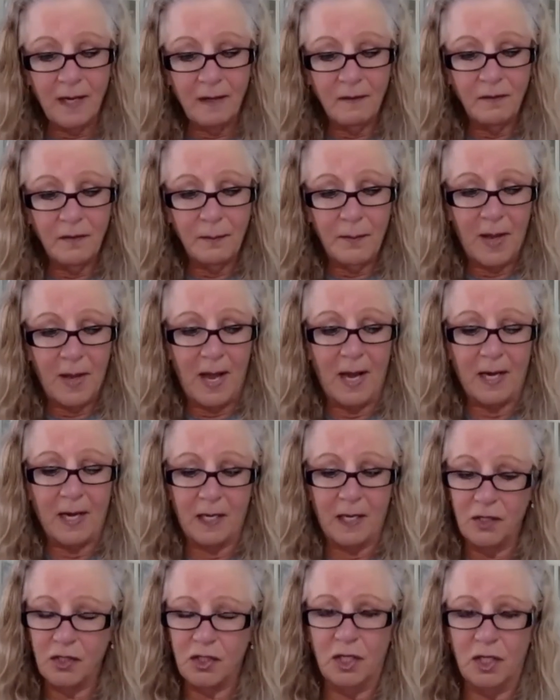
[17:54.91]
the
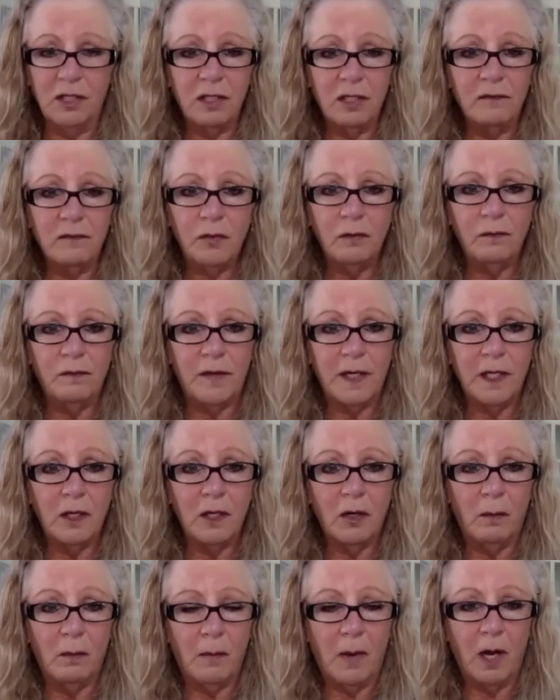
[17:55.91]
package, Interview
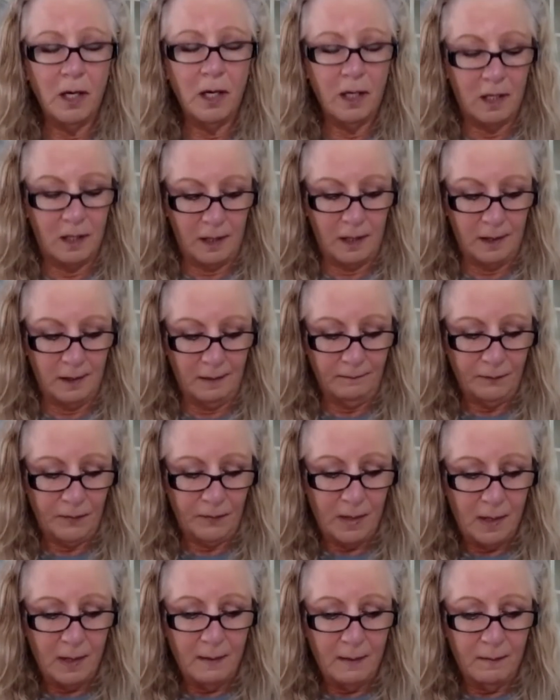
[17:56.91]
Video Marketing,
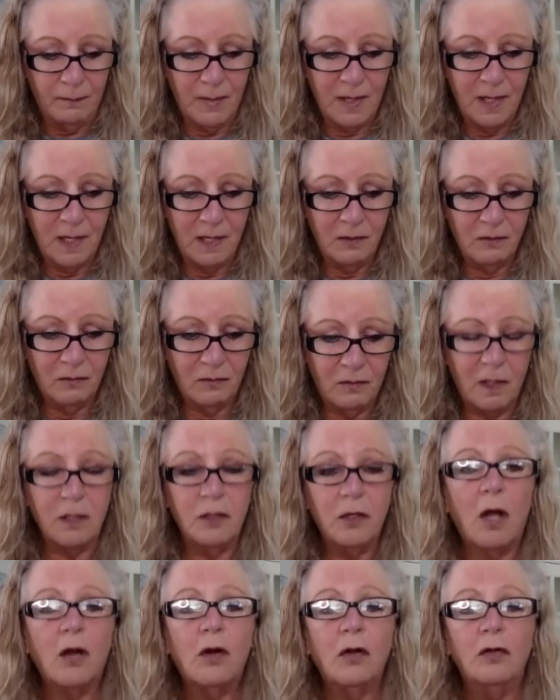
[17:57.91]
means that
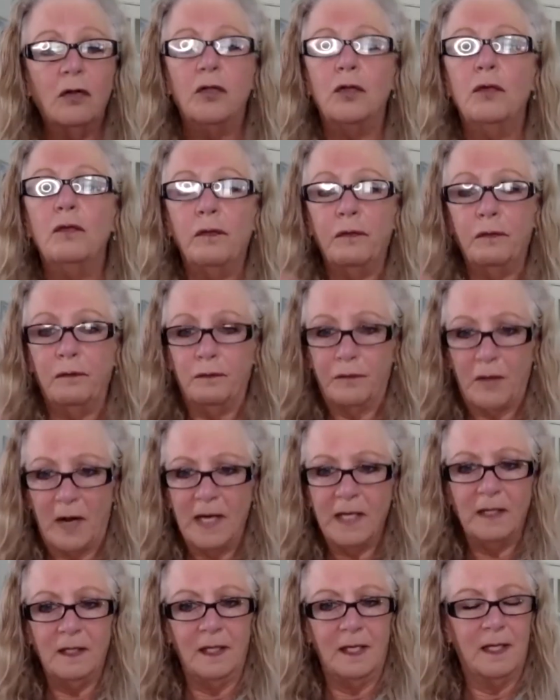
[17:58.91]
not only do you
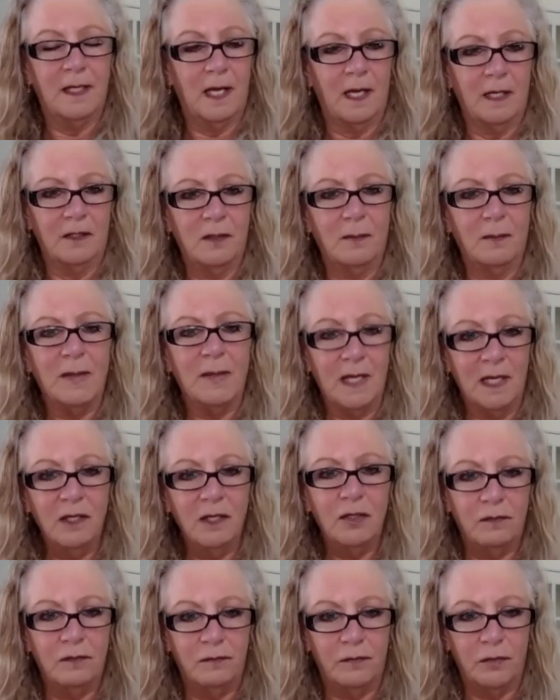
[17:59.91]
finally get to be
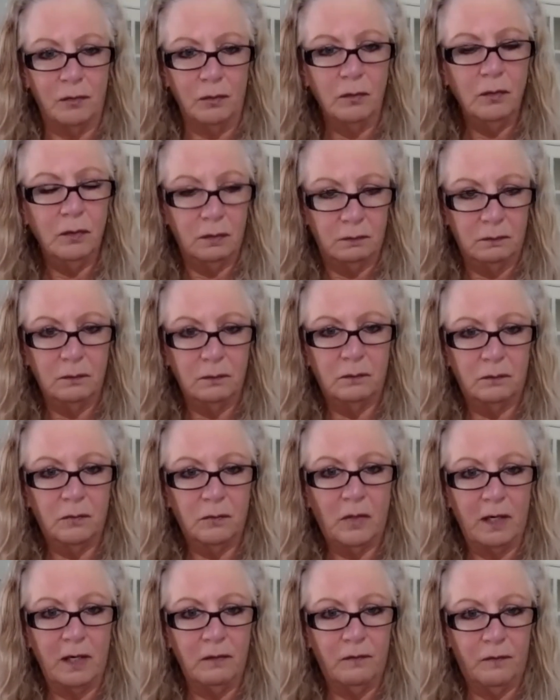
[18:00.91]
interviewed,
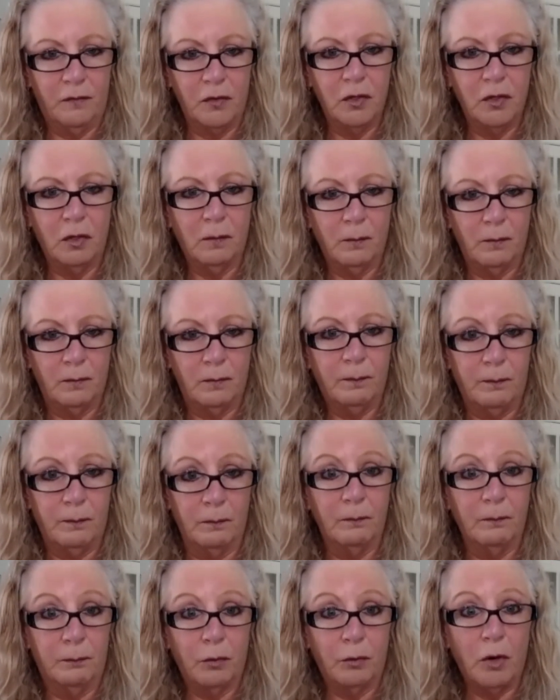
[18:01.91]
right, for your
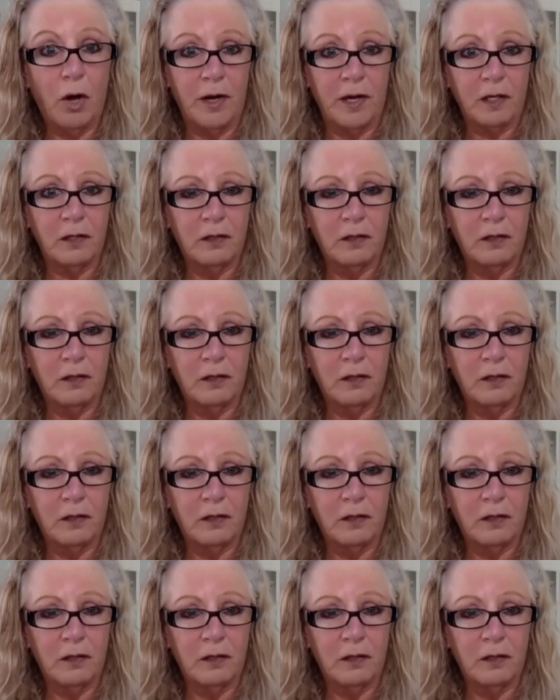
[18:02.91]
product and